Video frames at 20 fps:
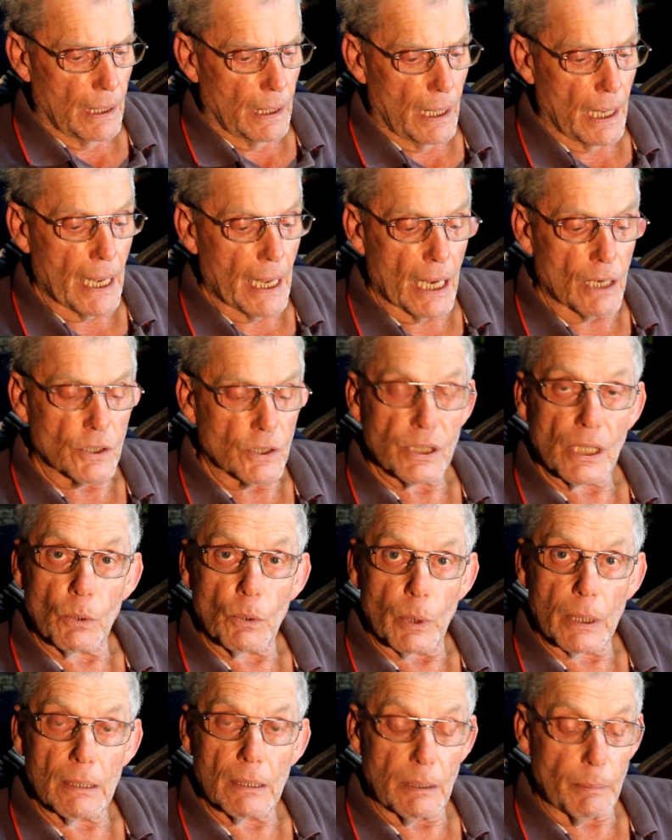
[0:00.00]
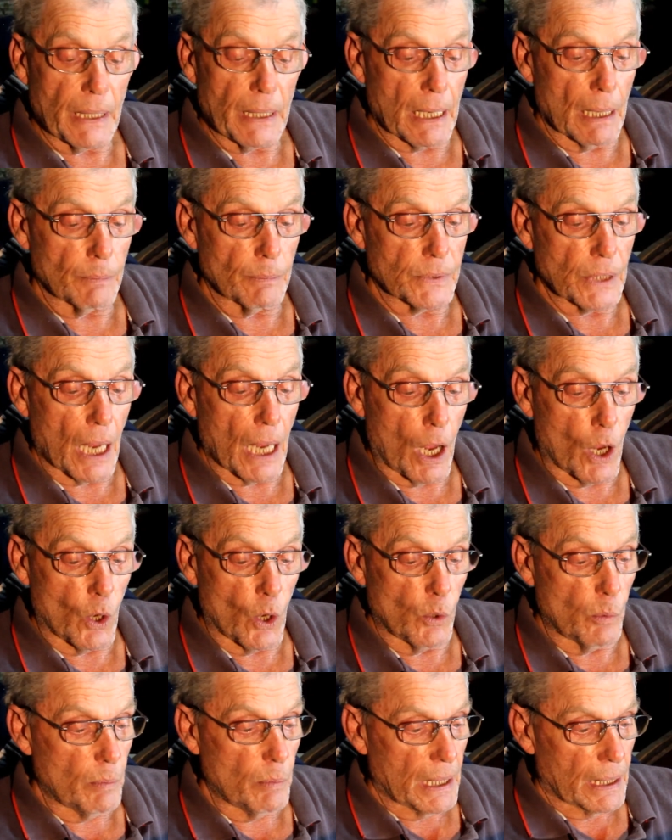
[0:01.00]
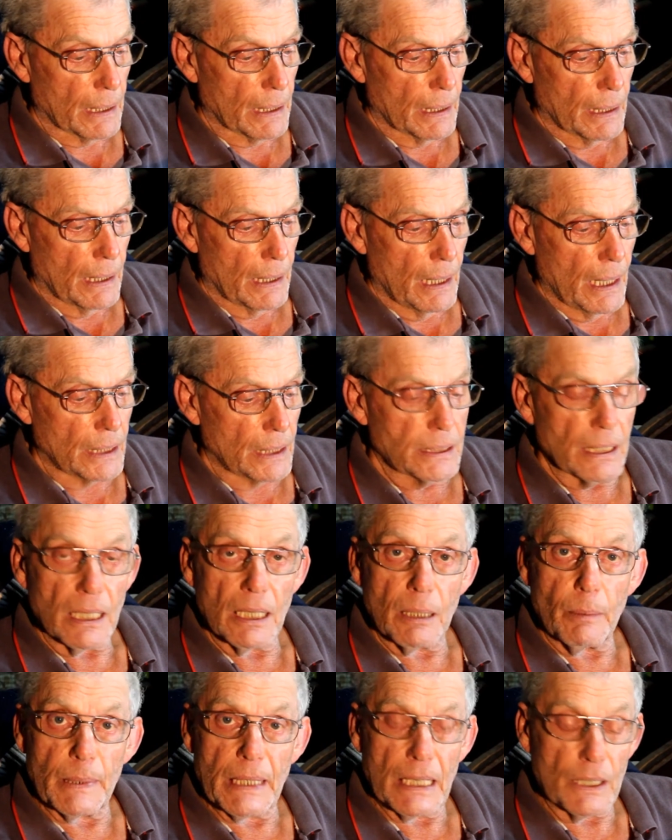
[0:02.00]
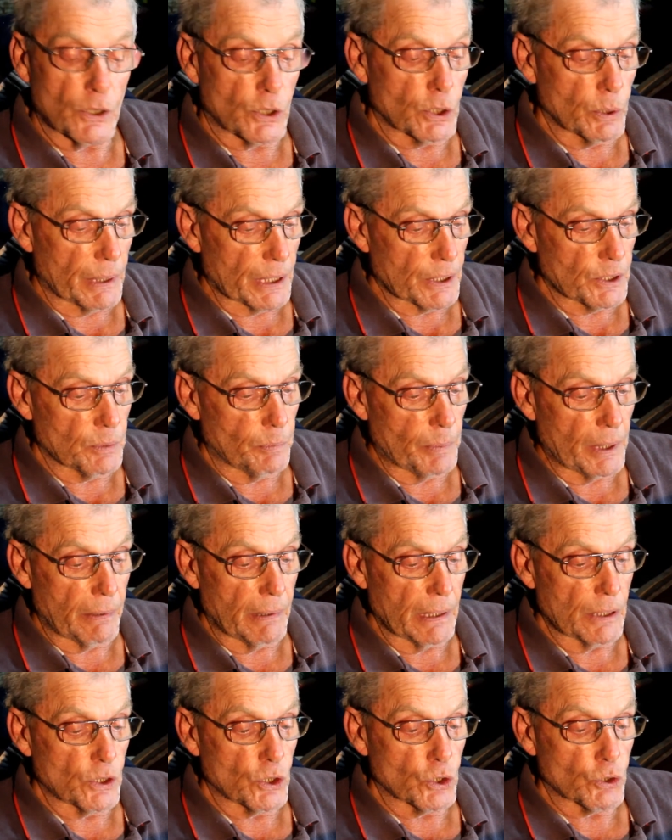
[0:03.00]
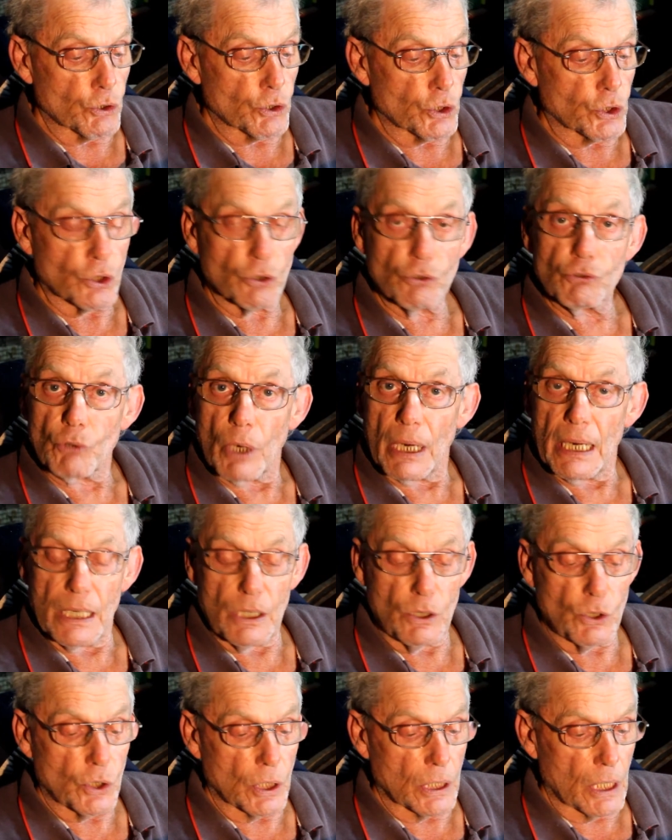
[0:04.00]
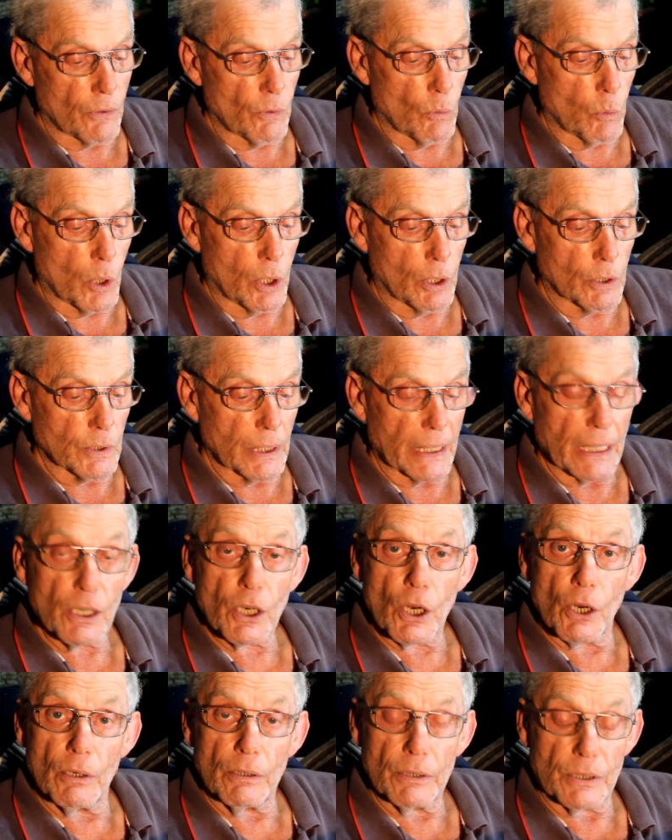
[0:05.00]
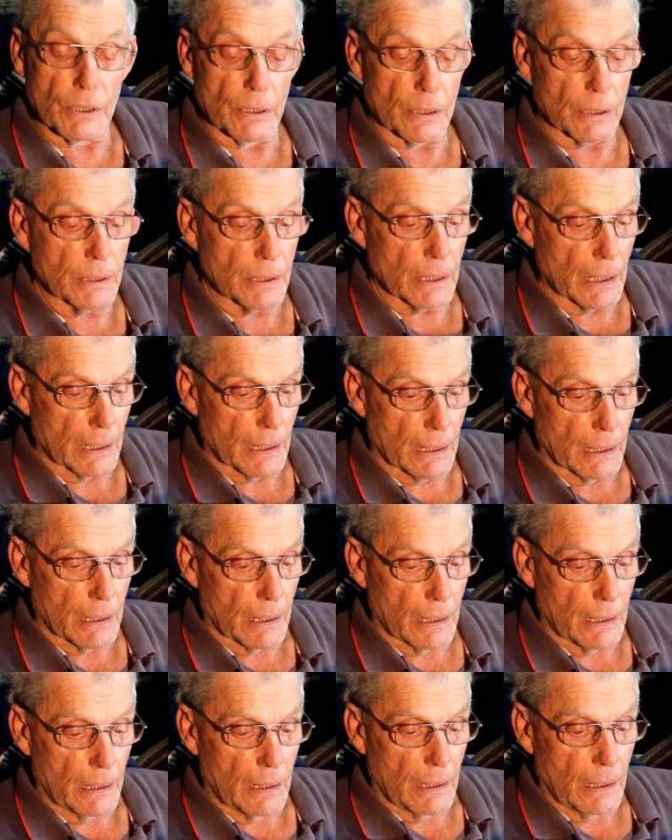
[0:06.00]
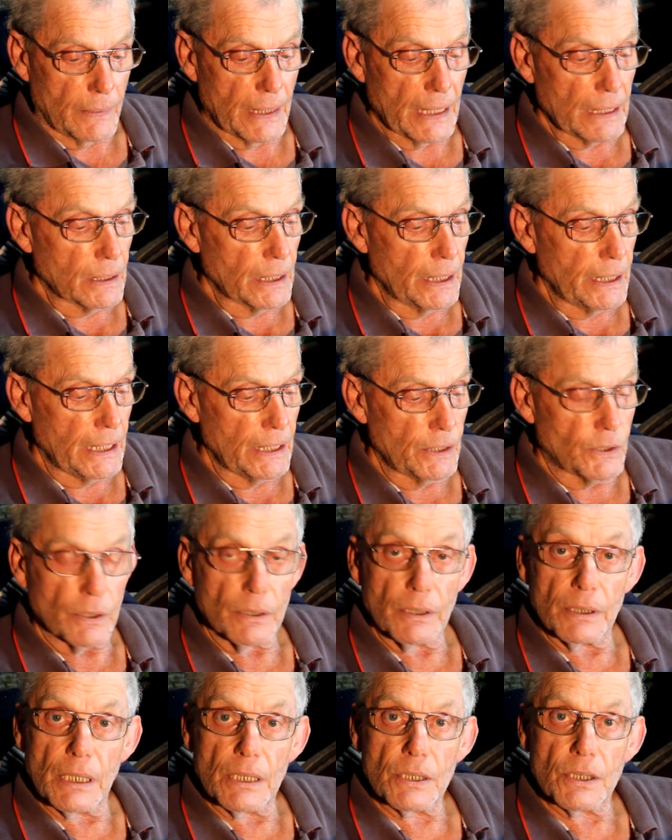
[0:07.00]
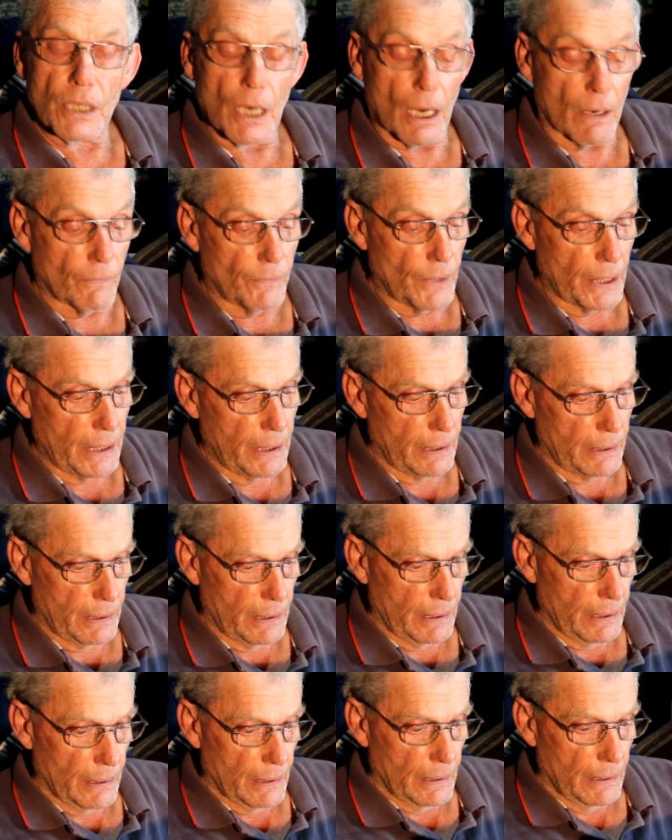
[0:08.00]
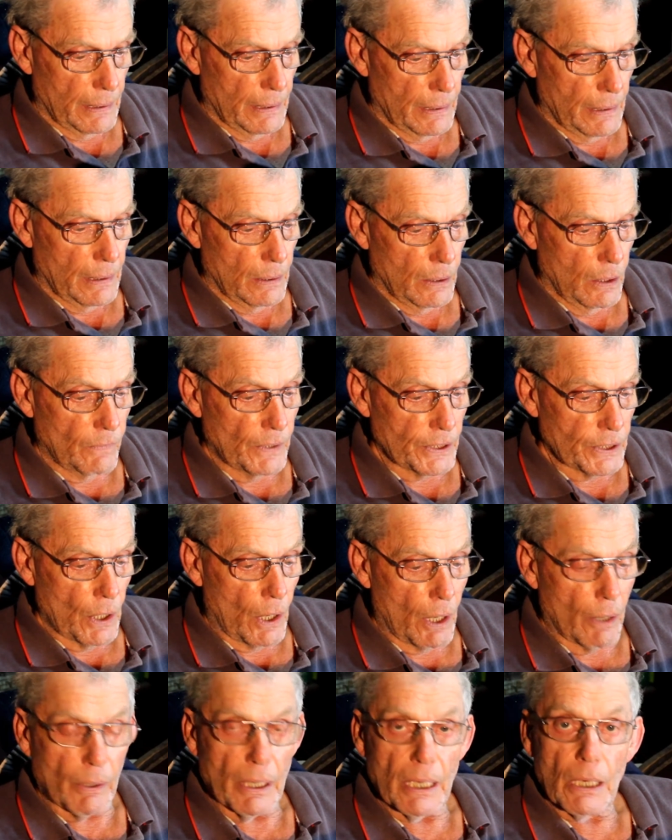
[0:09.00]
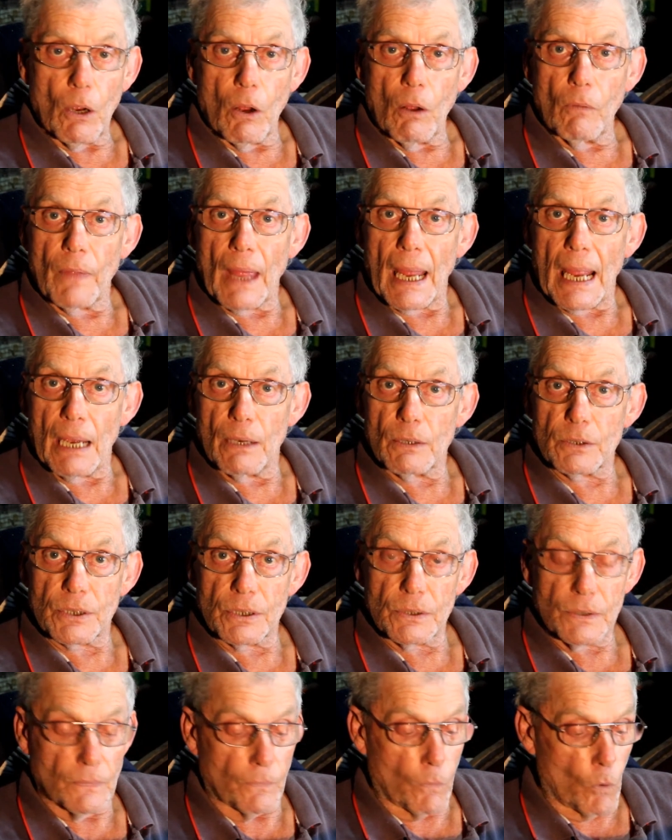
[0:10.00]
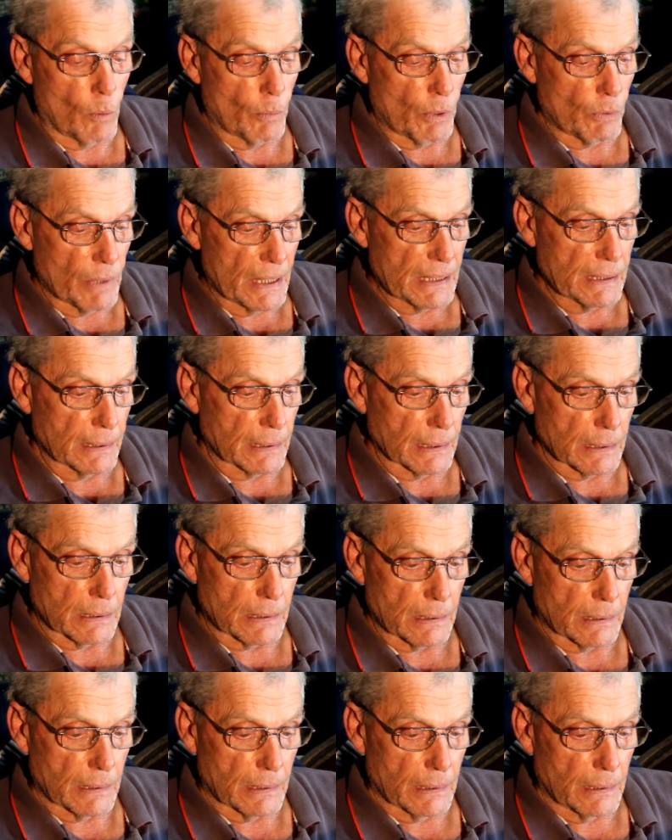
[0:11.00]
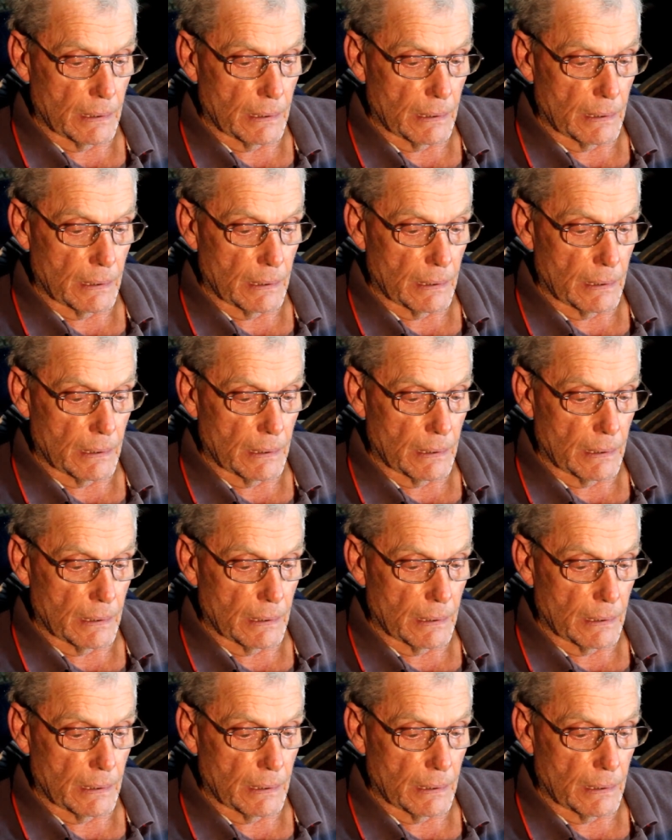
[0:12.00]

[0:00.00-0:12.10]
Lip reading: a house that quickly becomes a home until he begins to experience strange and otherworldly occurrences that lead to the discovery of a diary of the house's former residents.